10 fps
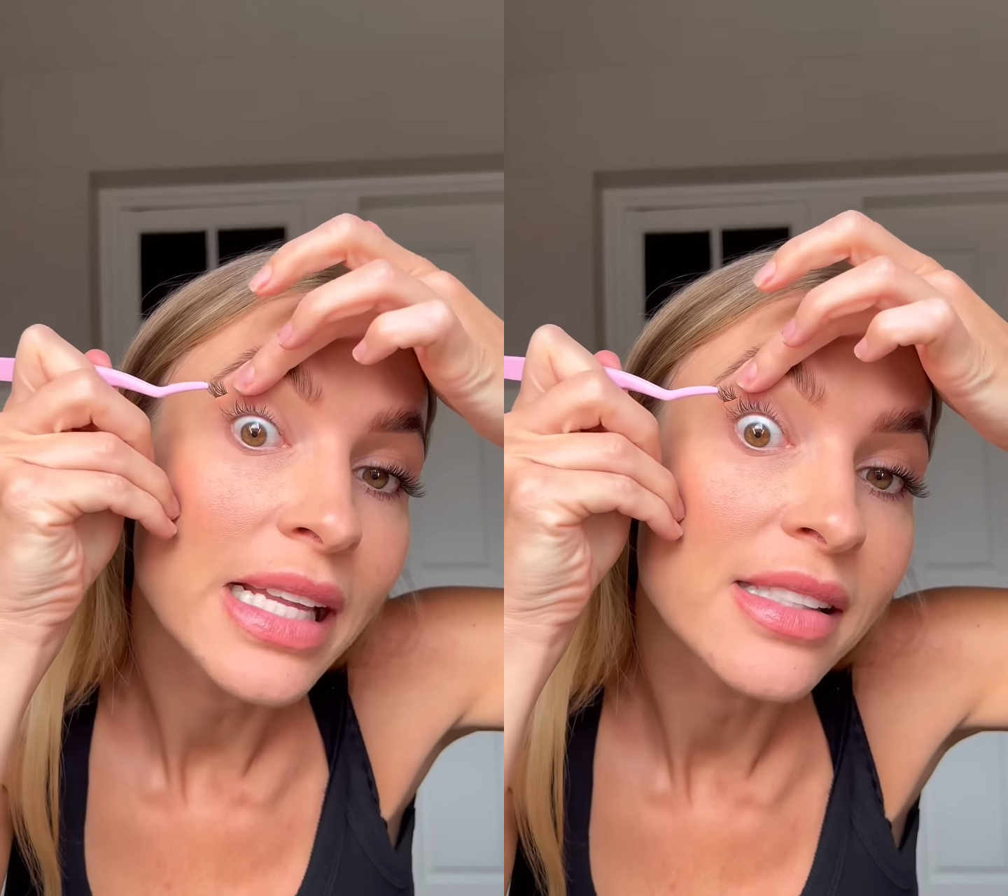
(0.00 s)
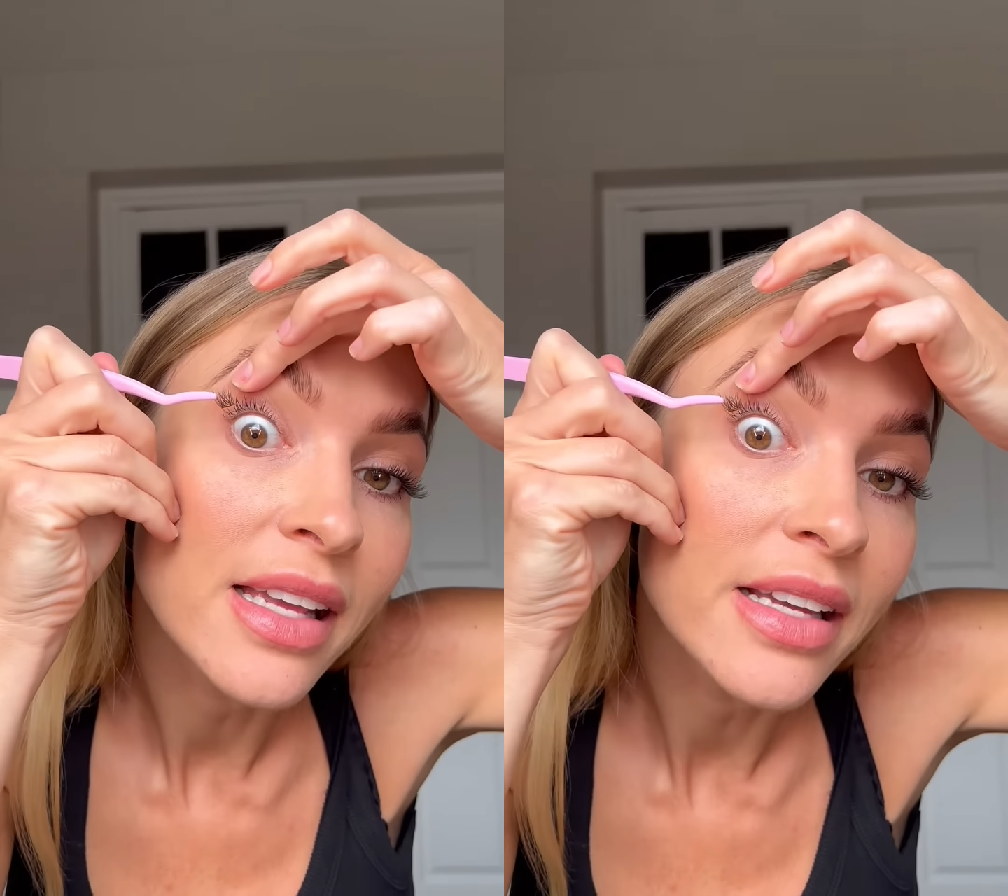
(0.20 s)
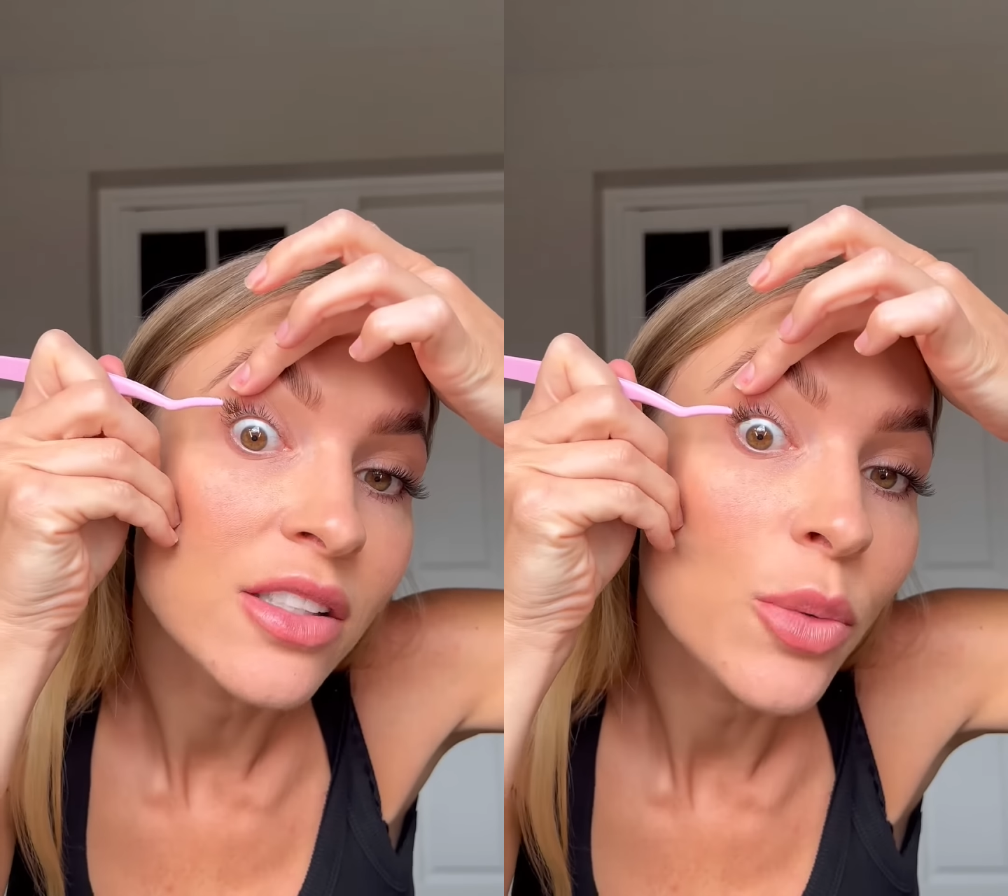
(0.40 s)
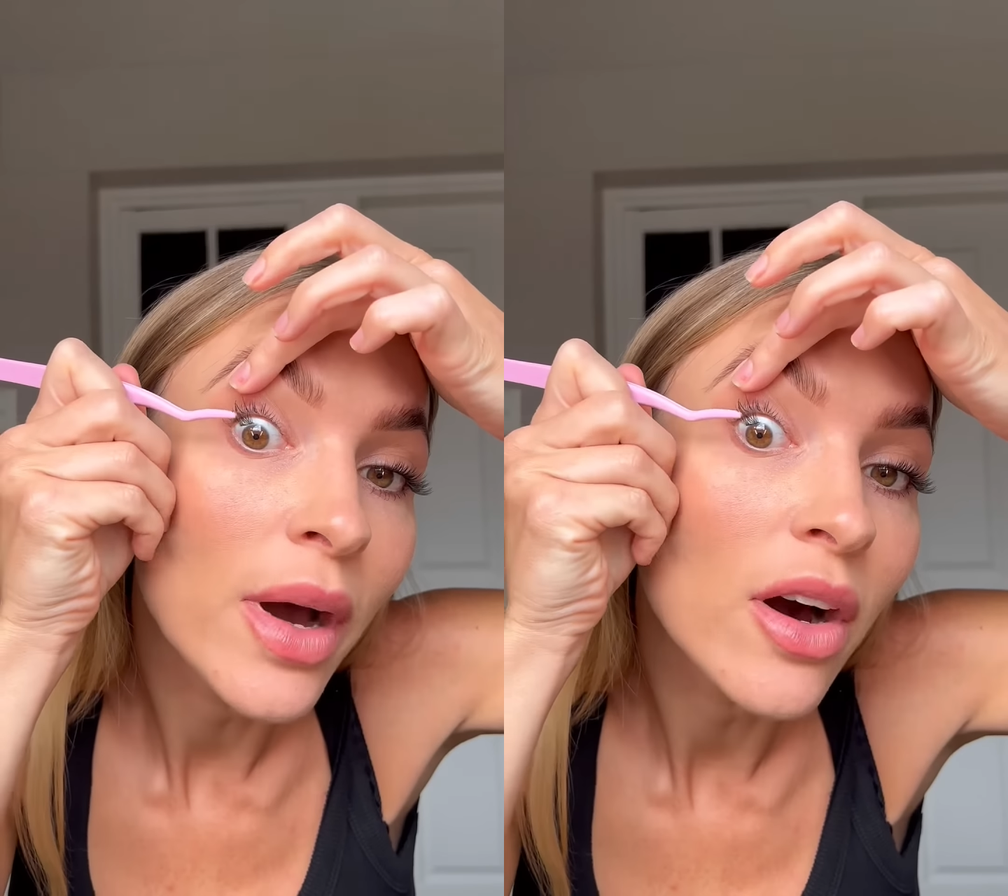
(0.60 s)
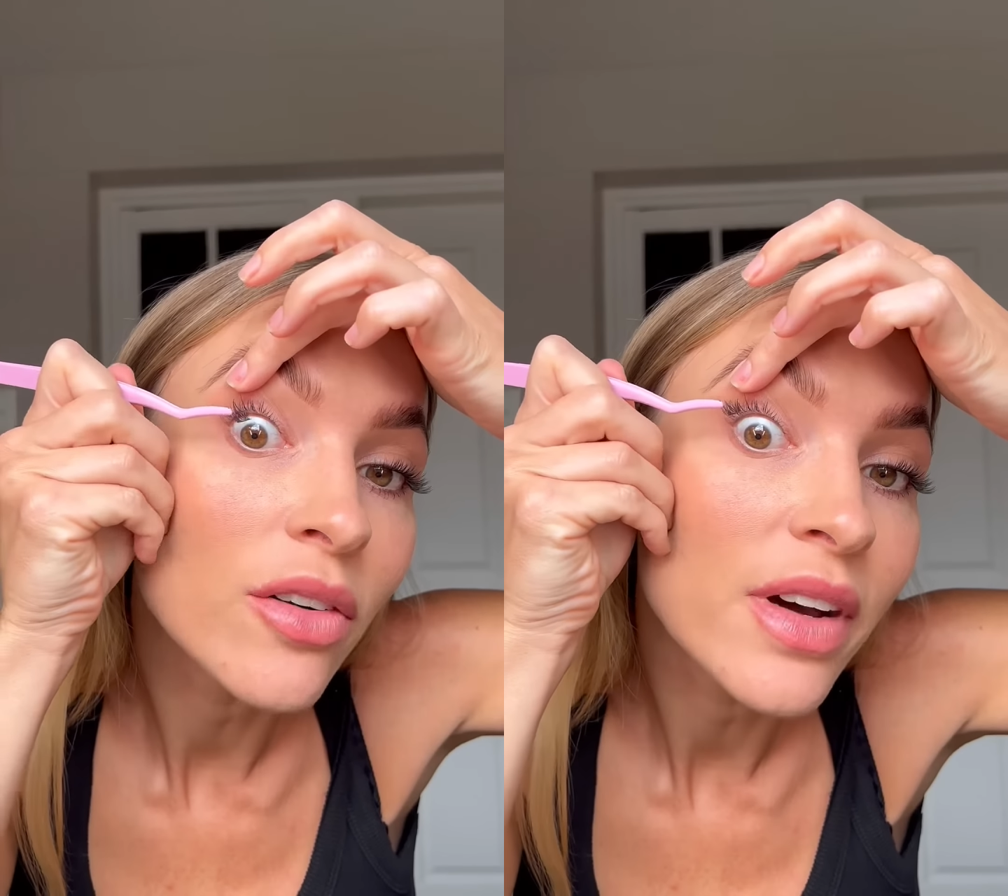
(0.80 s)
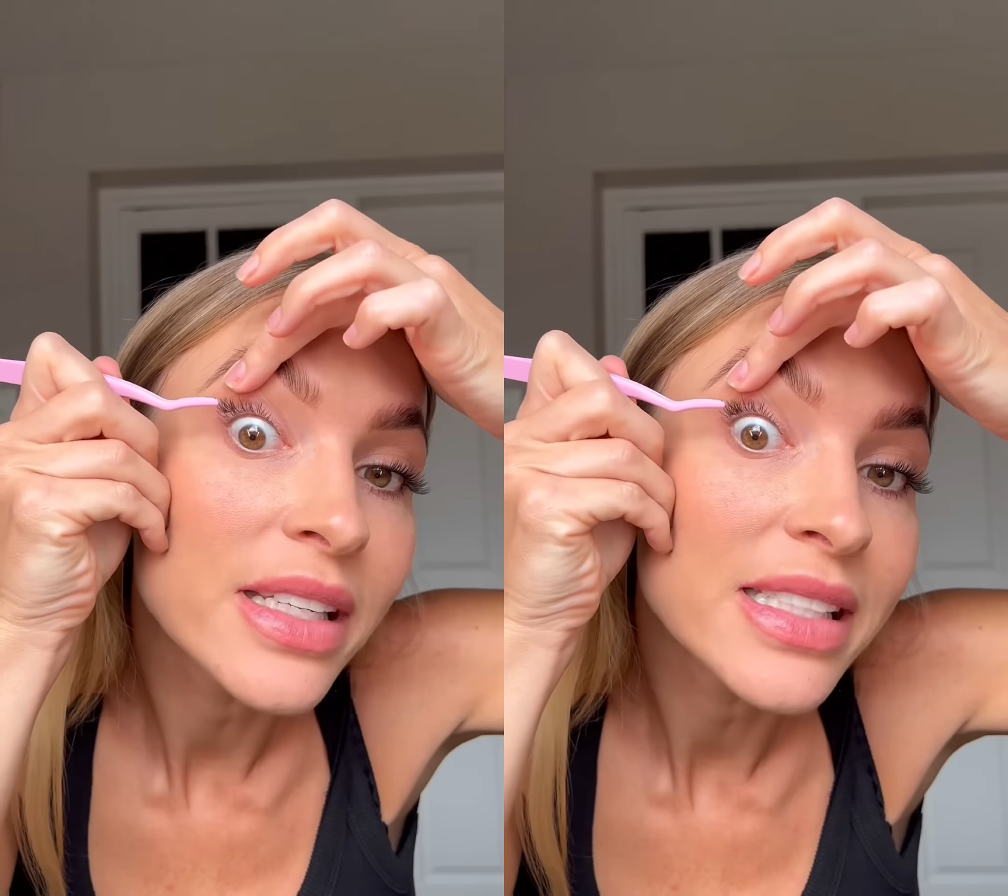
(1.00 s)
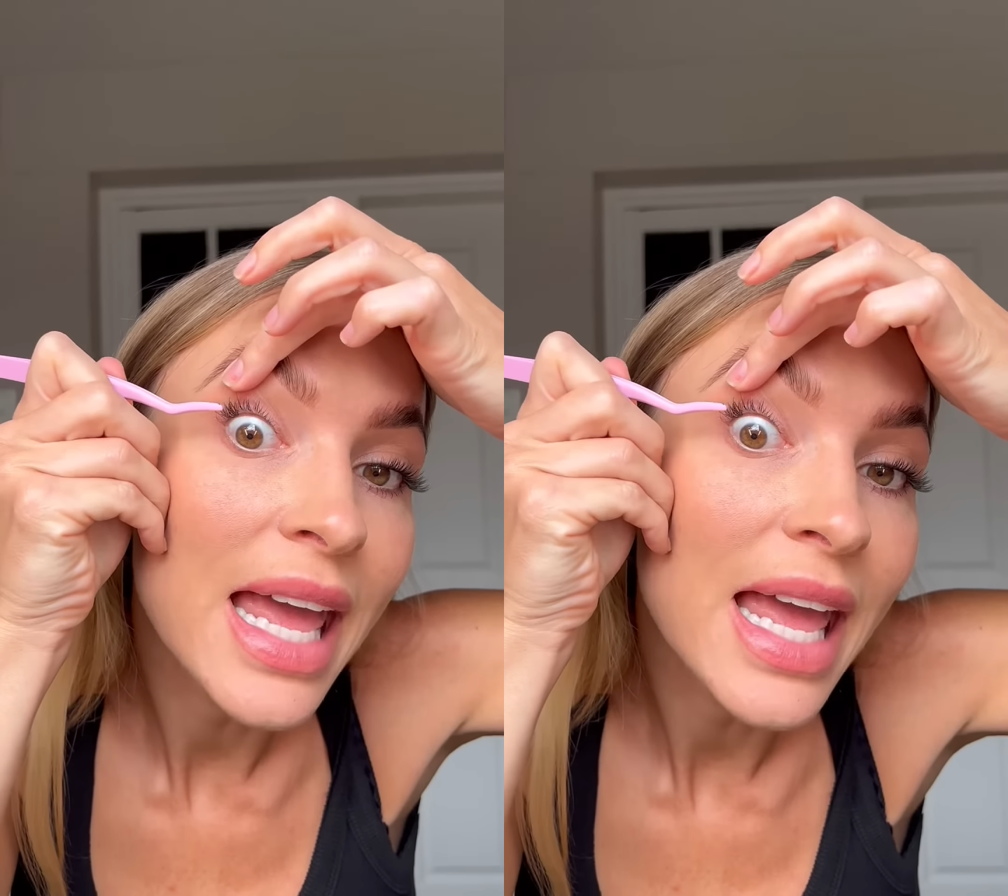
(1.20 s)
in size 12,